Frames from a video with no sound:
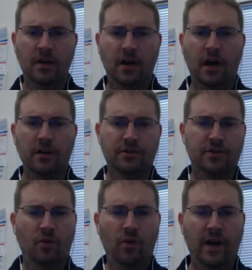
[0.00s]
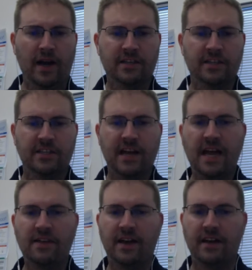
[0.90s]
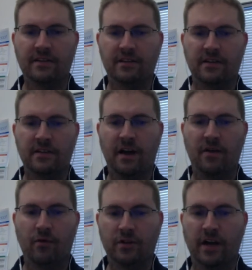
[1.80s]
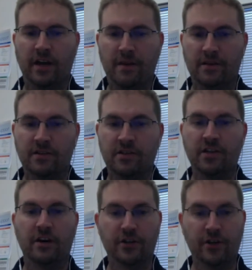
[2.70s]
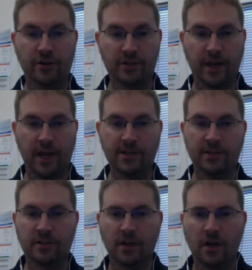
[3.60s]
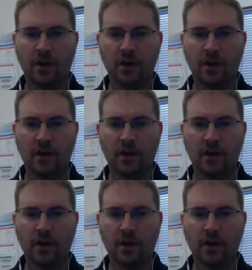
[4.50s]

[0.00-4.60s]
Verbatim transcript: Uh, so when I say that it's uh, that we're talking about serotonergic agents,